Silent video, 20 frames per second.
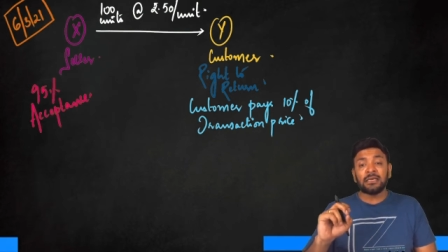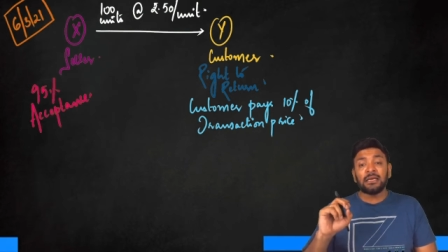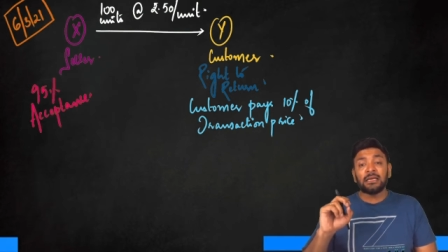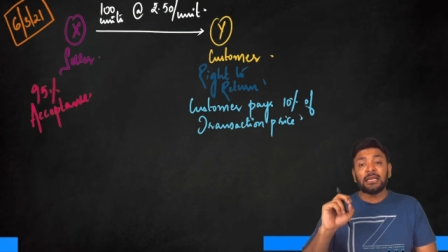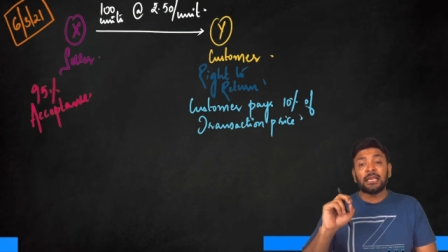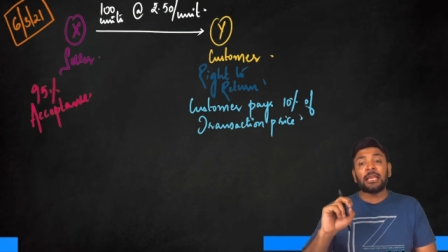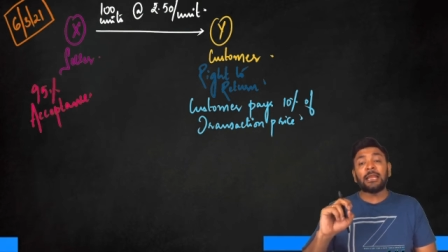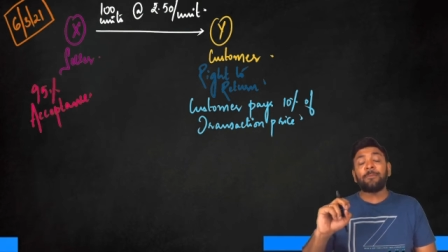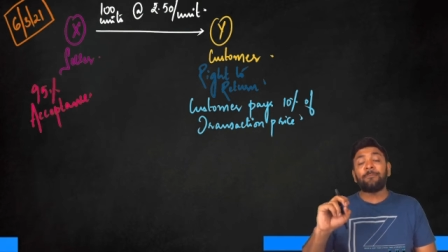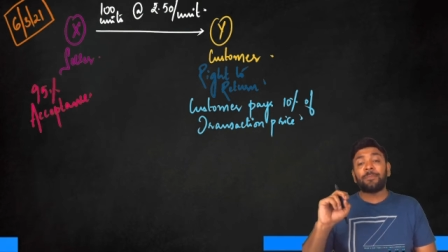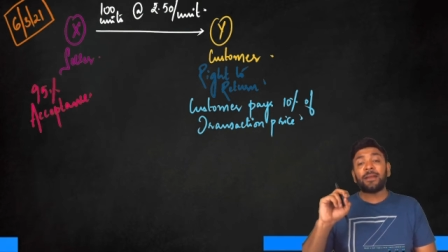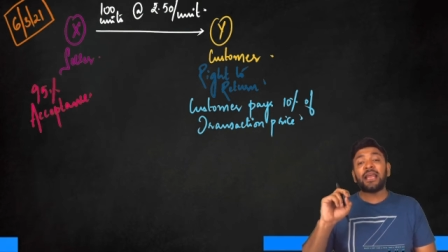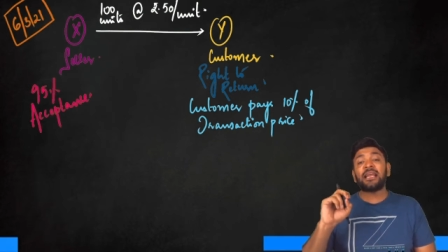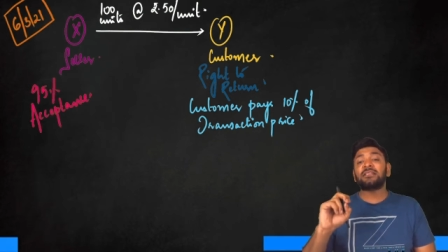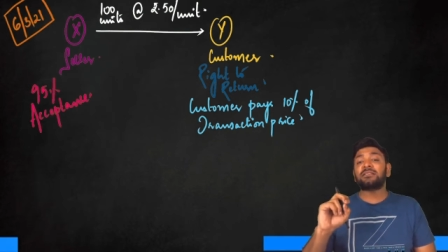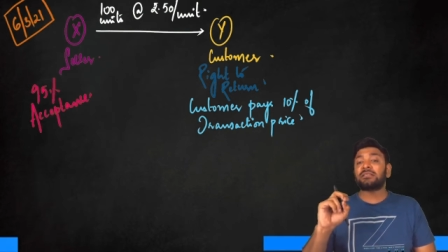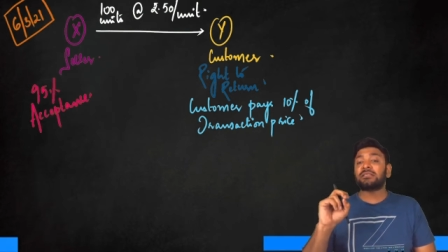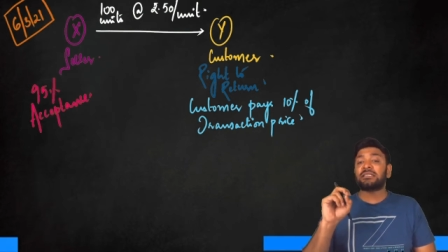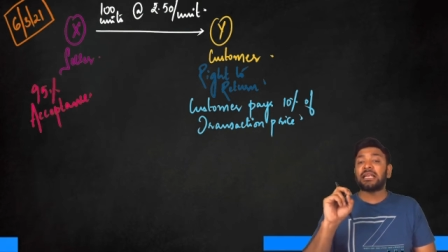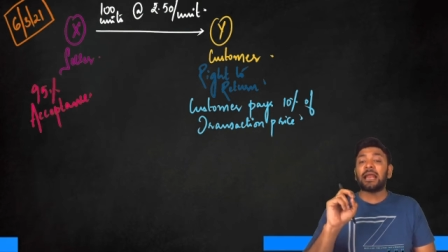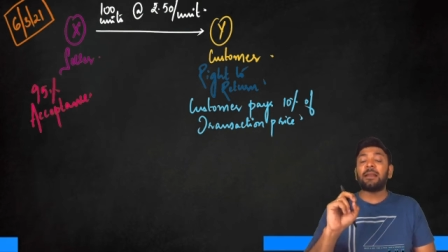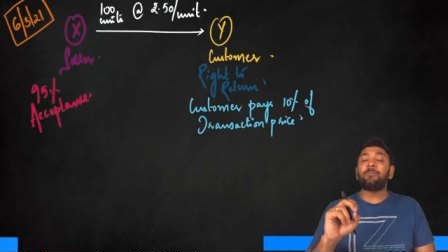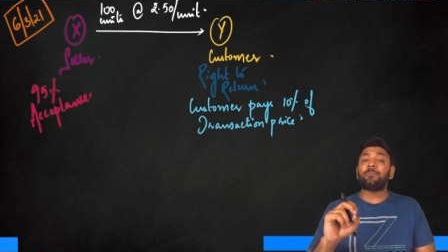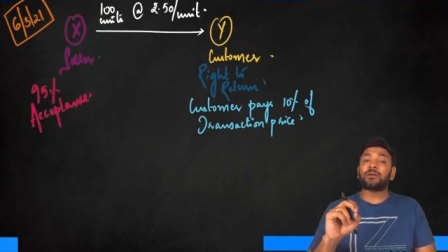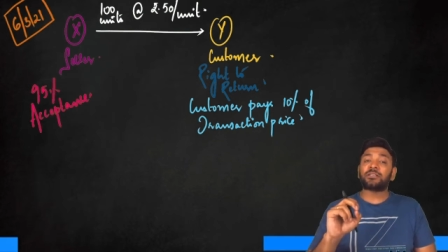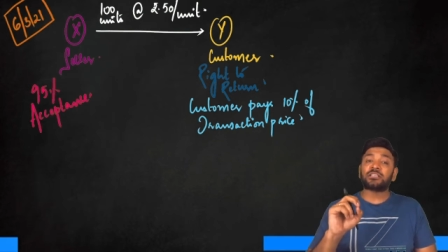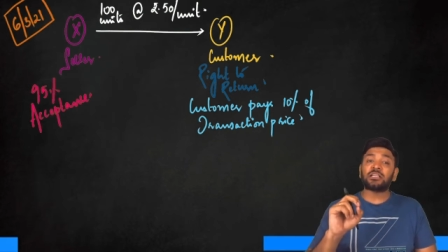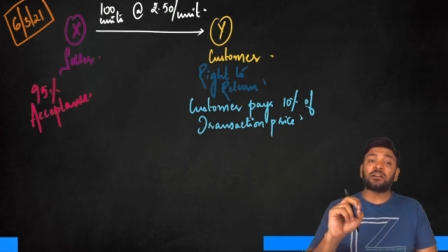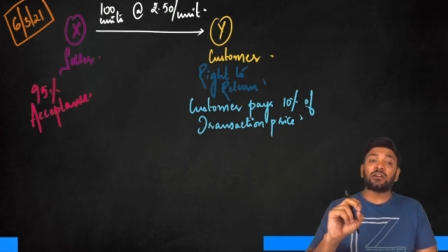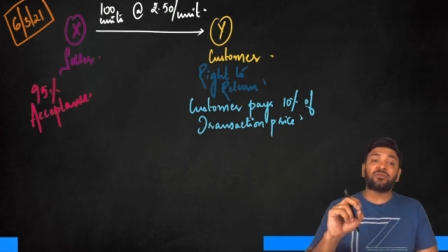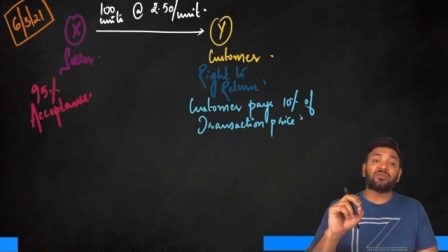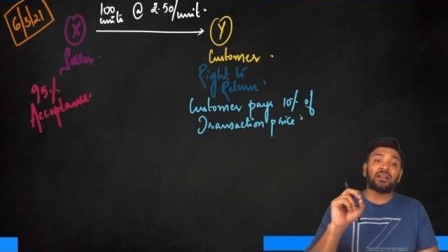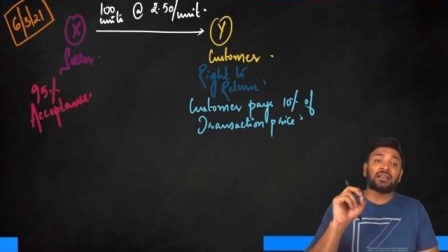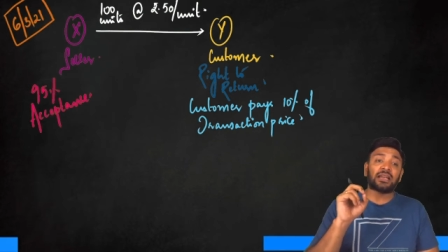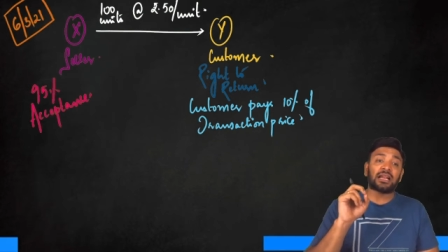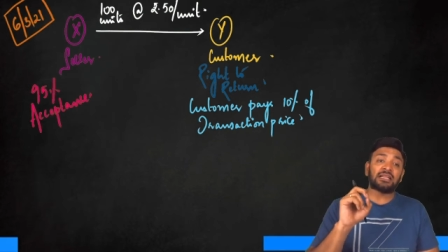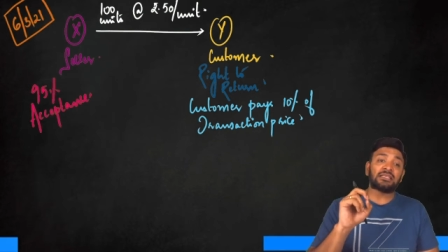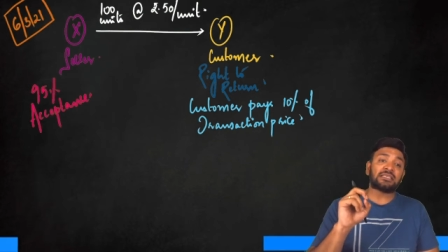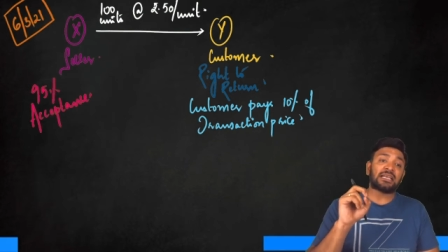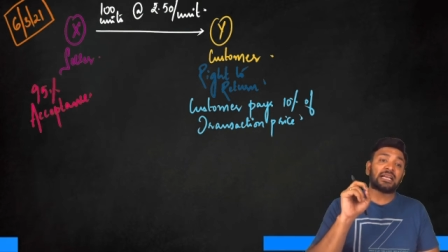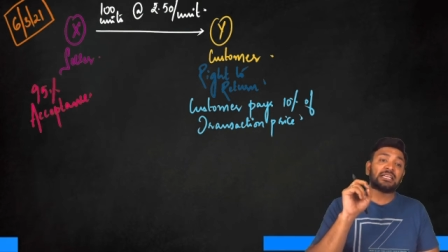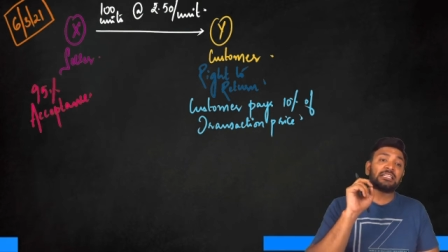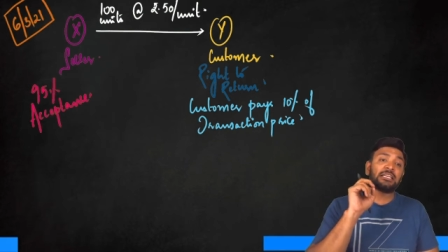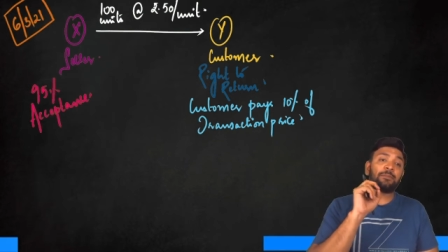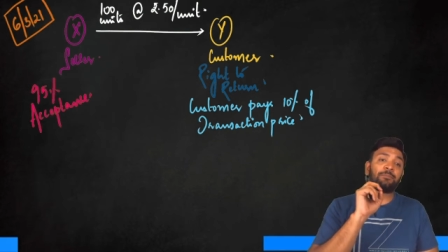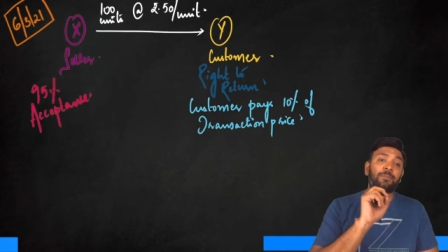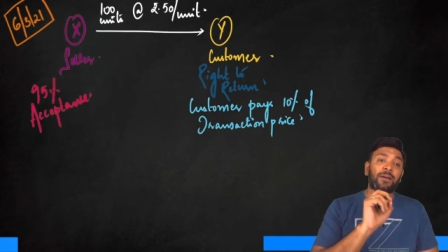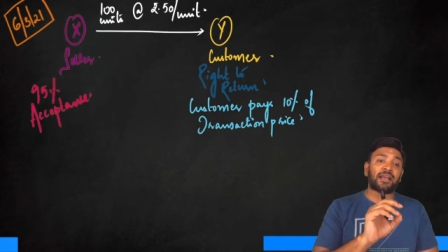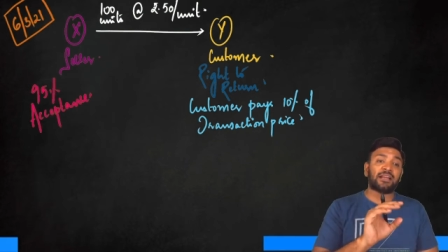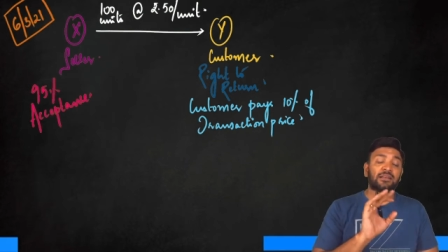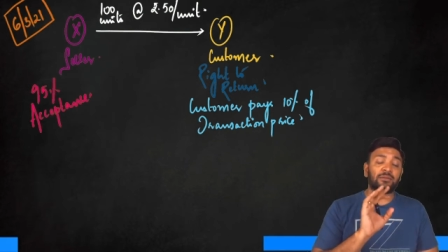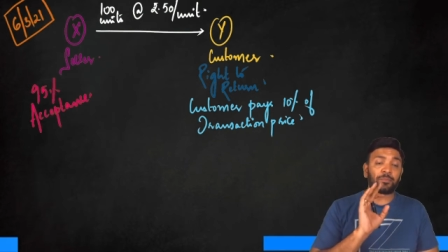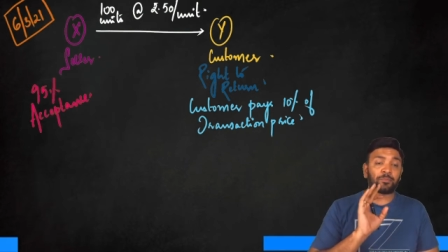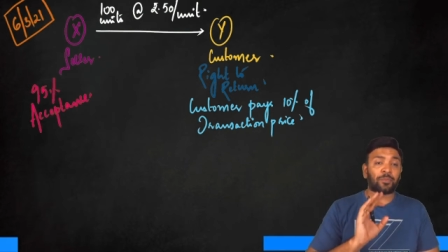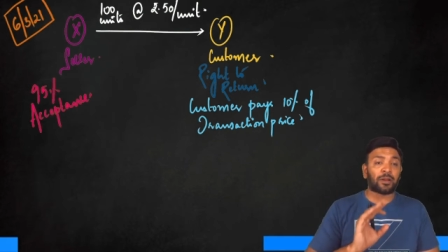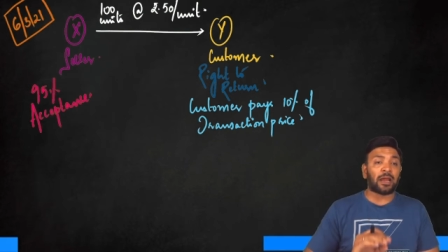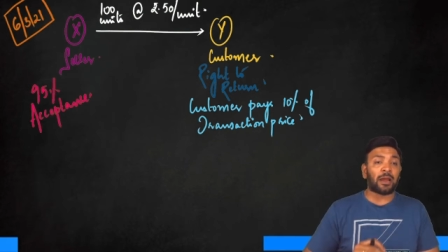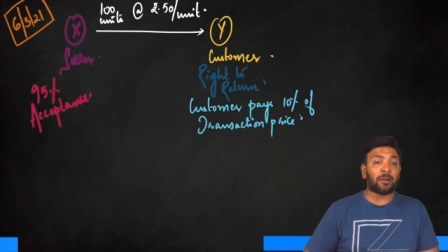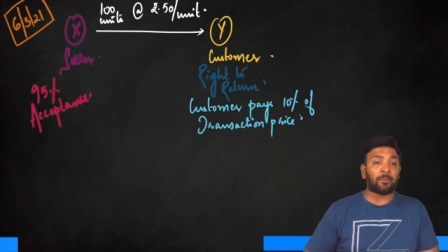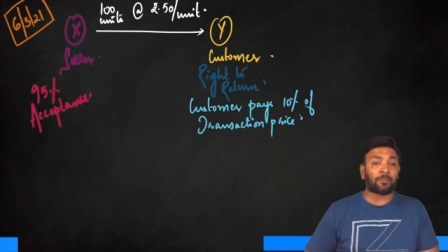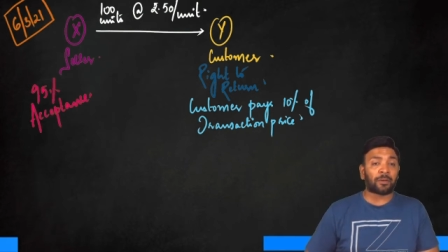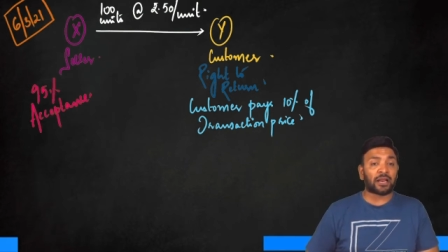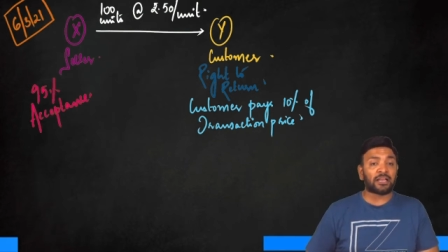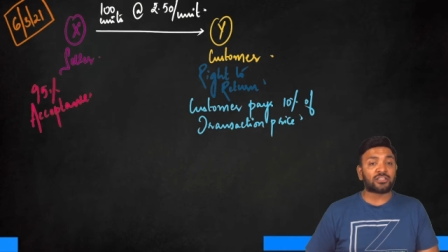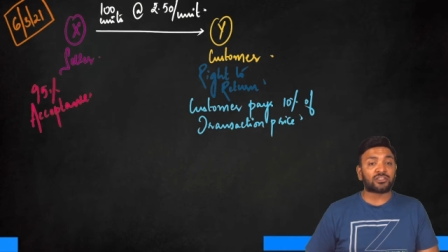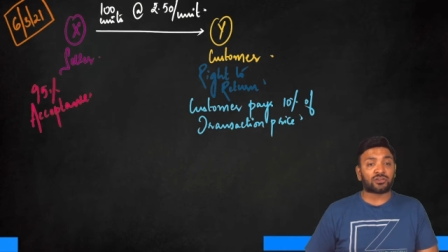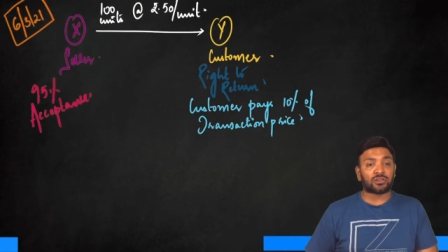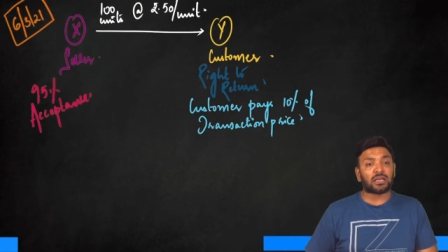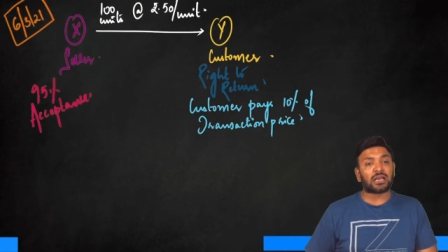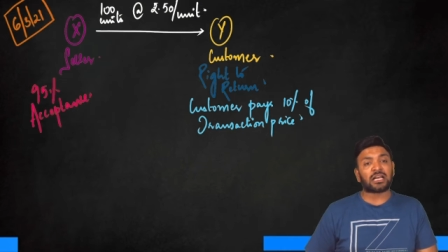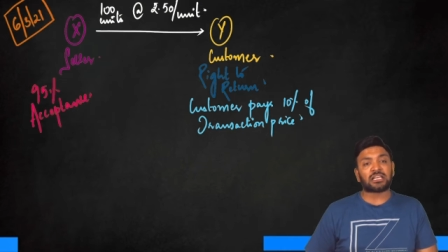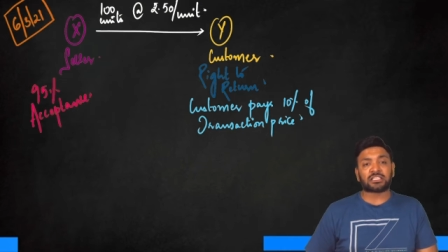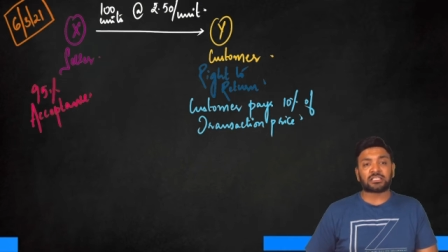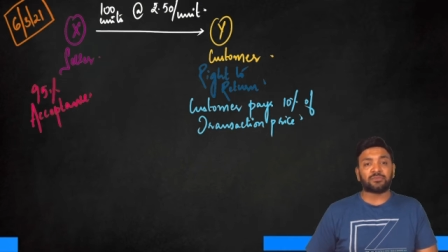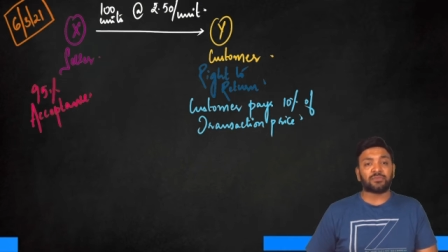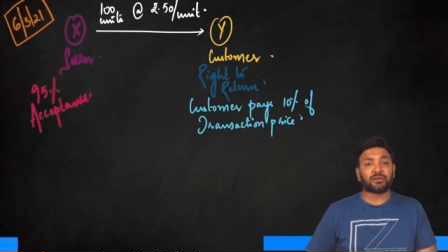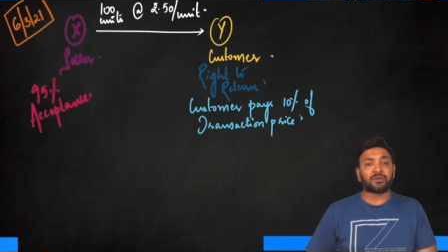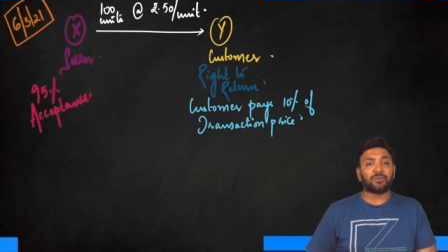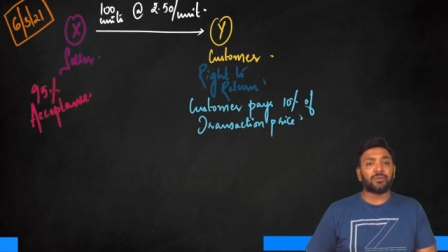he pays 10% of the transaction price to the customer.